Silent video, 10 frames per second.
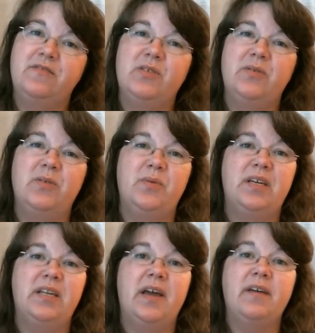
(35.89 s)
so that we
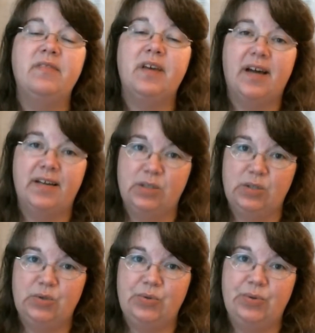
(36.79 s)
can have the
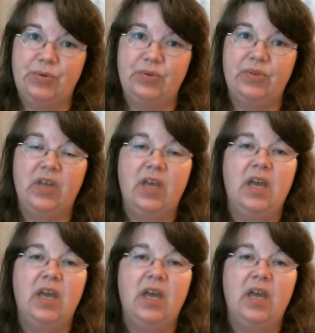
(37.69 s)
highest truth,